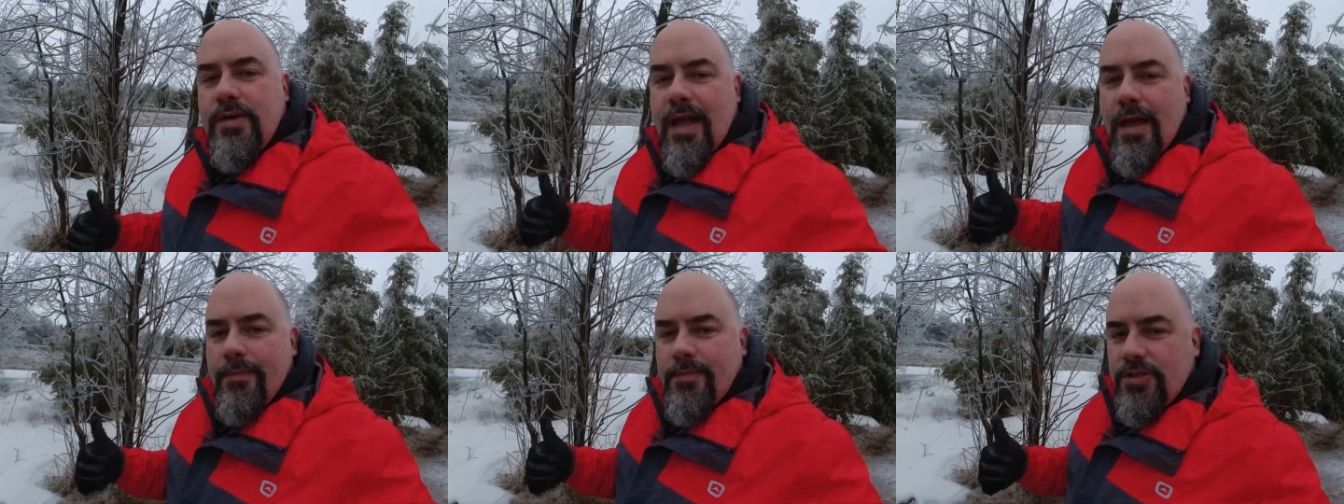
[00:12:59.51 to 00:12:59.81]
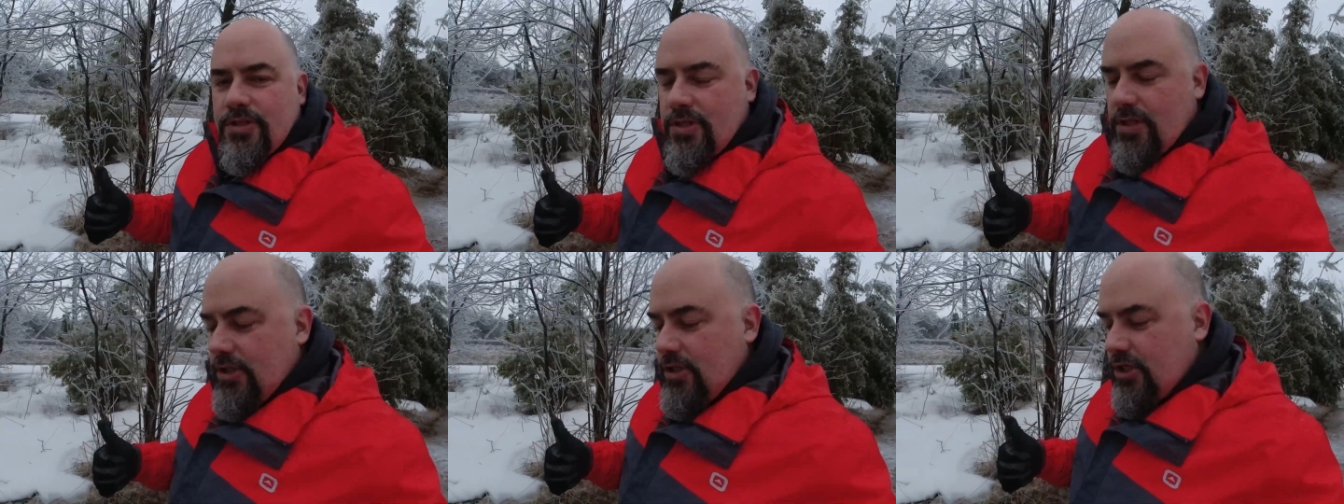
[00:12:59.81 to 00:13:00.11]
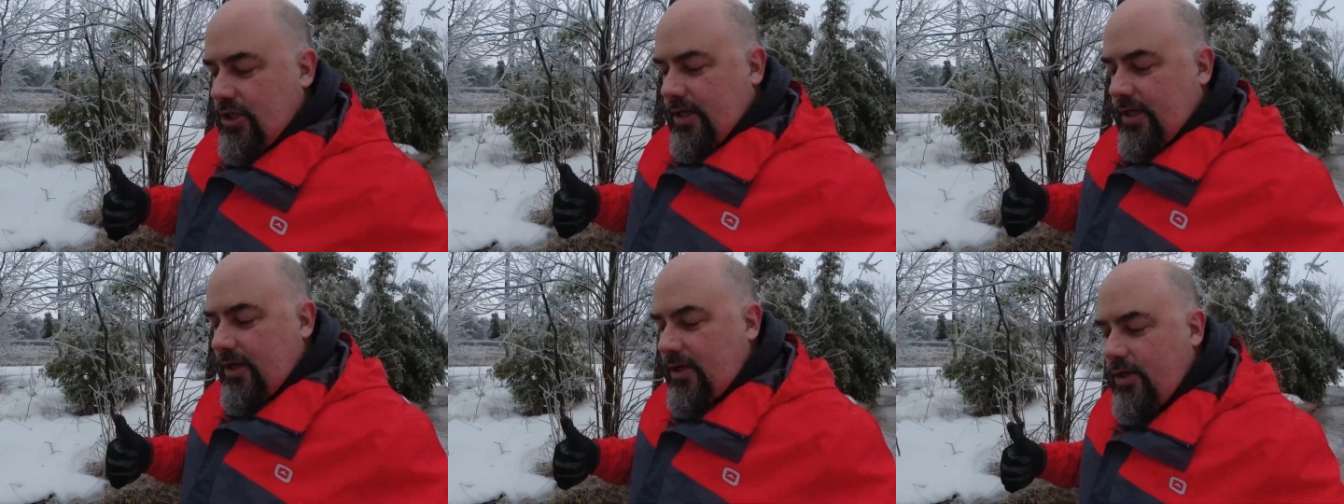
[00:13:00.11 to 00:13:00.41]
damage to
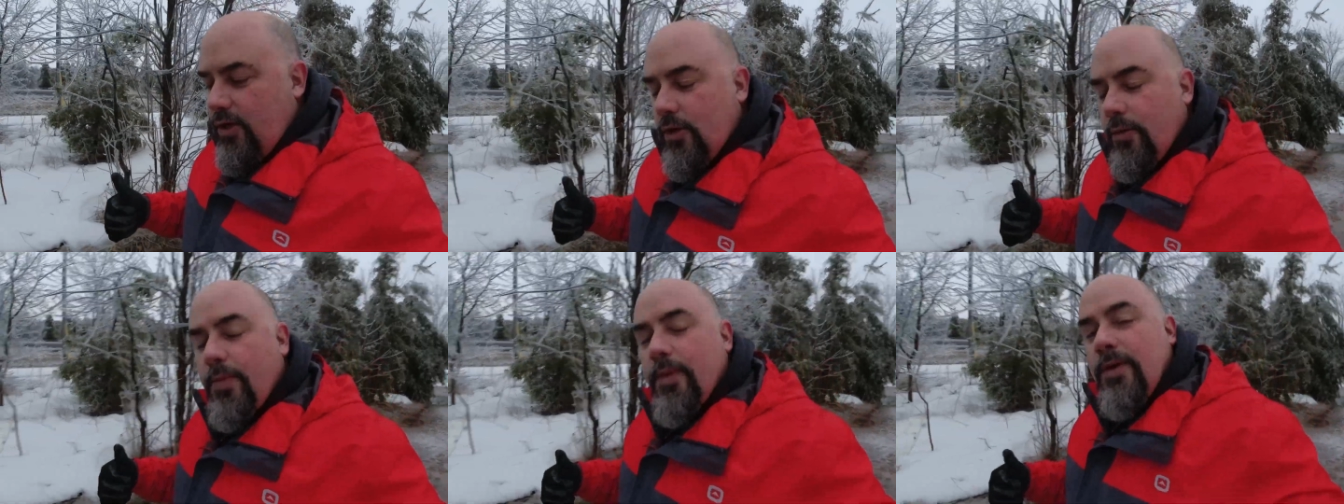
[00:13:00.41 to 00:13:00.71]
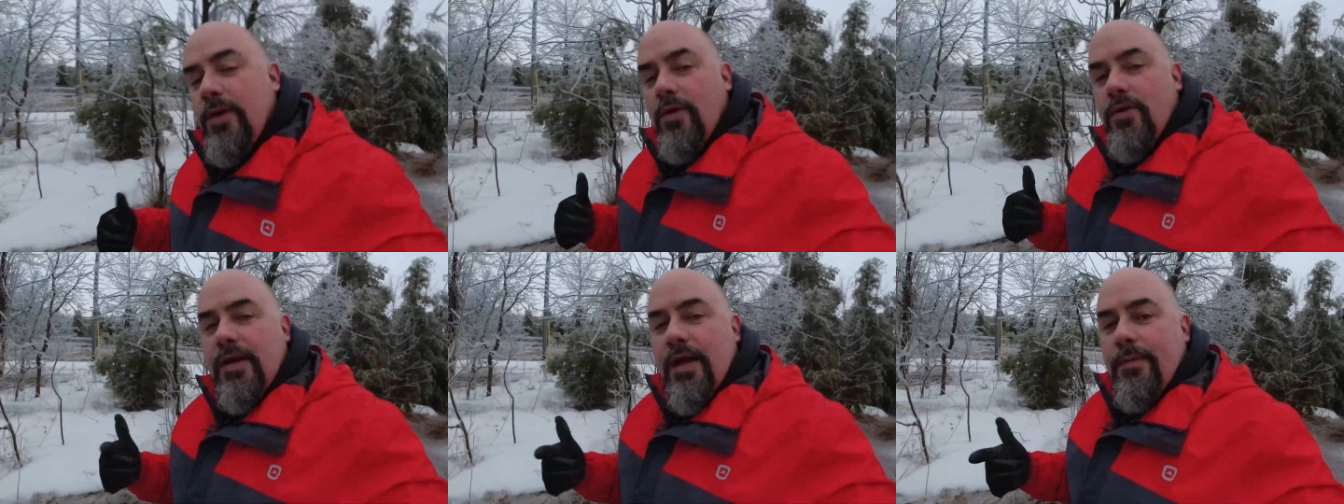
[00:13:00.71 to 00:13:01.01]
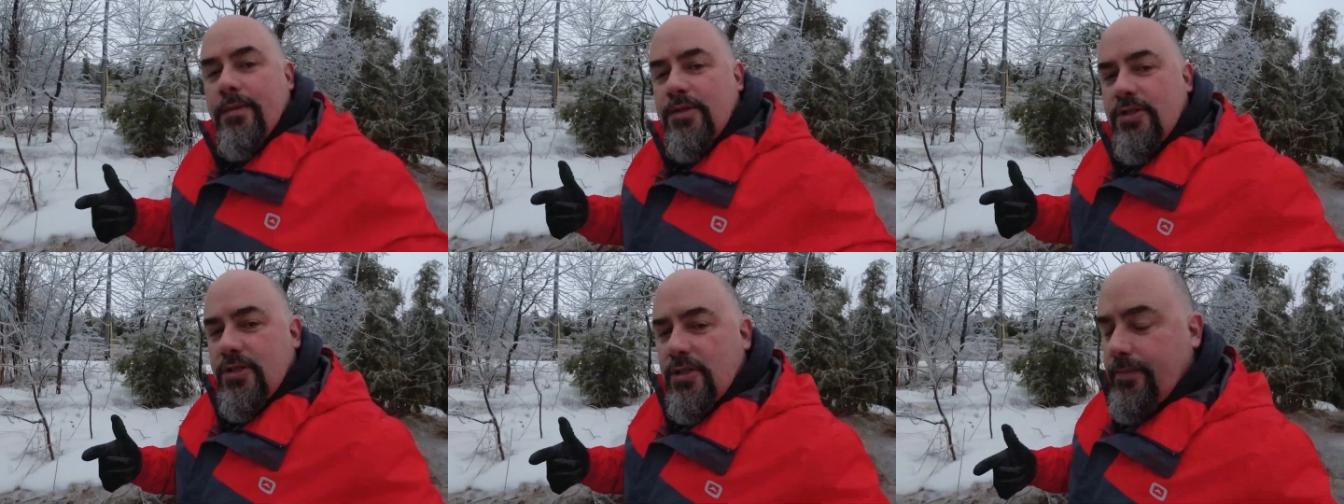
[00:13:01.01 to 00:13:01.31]
the chicken coop, no
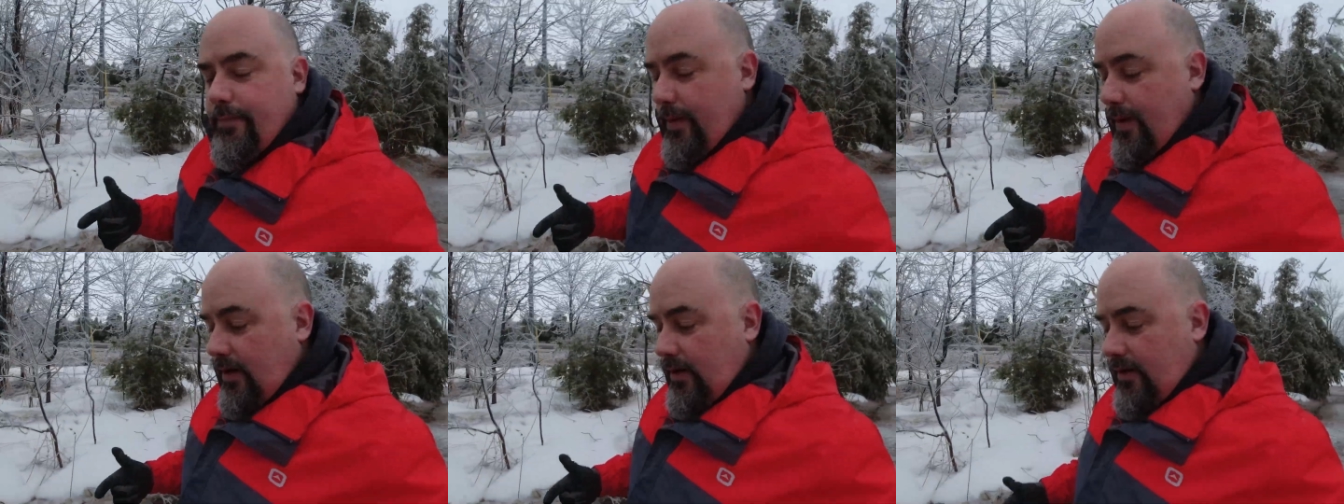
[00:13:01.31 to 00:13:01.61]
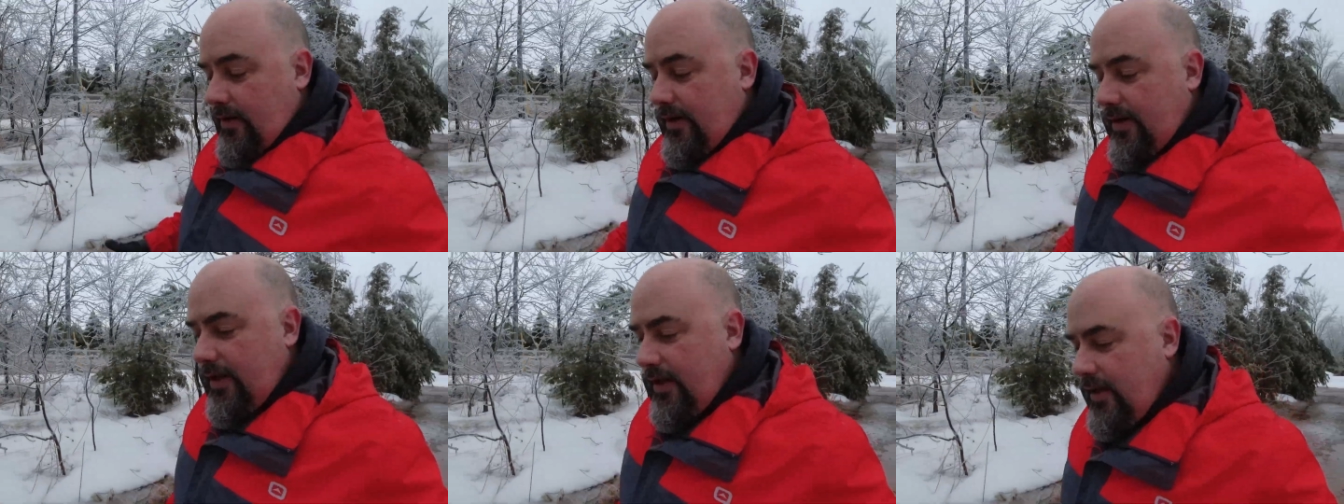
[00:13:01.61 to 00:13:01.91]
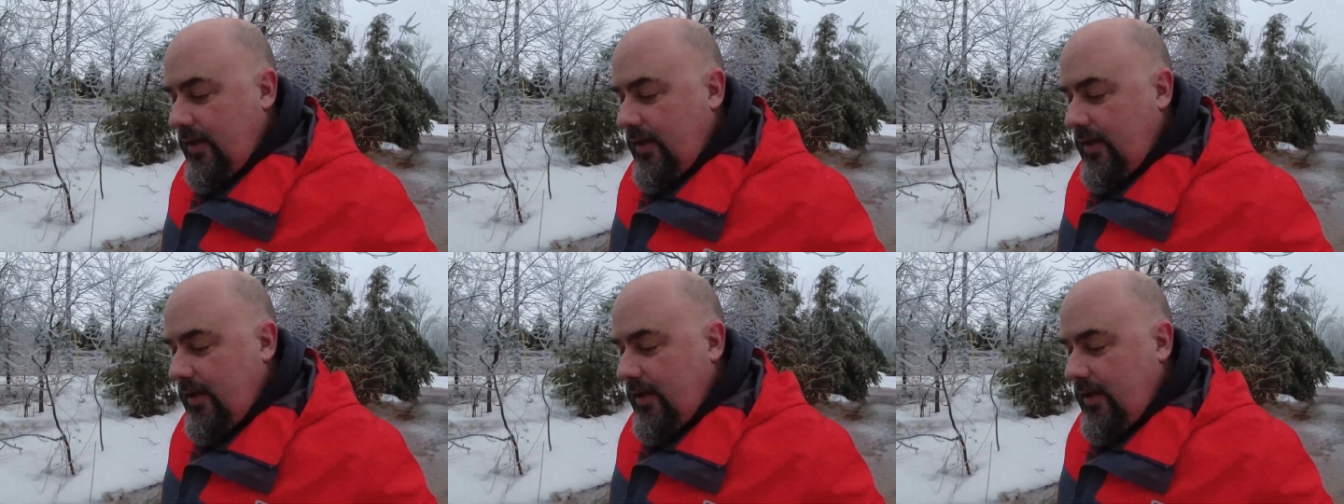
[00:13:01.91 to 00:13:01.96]
damage to the barn.